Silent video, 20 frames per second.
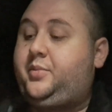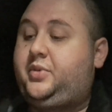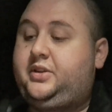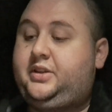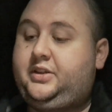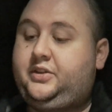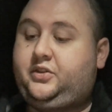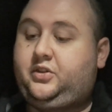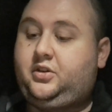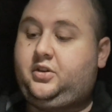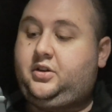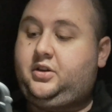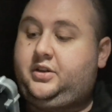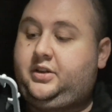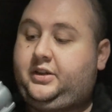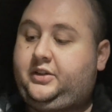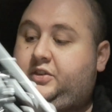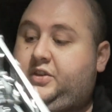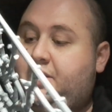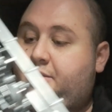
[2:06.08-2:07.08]
but these are
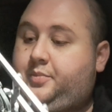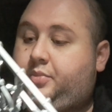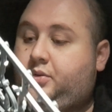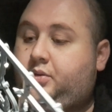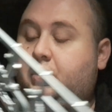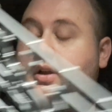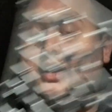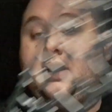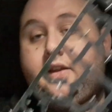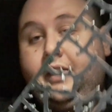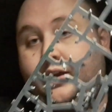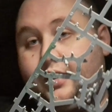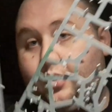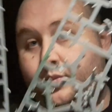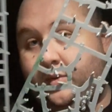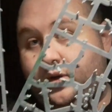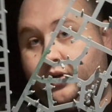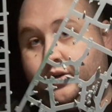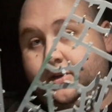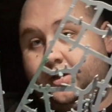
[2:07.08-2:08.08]
an example. They
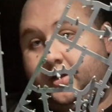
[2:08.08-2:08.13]
come on.